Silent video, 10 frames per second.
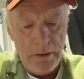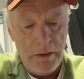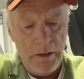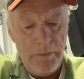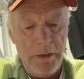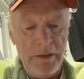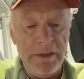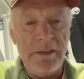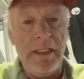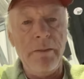I'm gonna
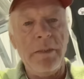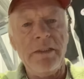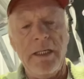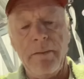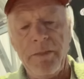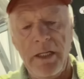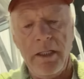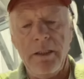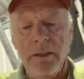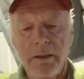just take my time today,
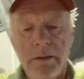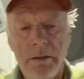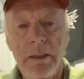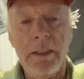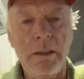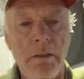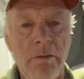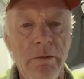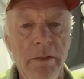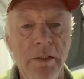kind of go
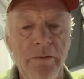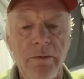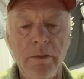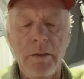through these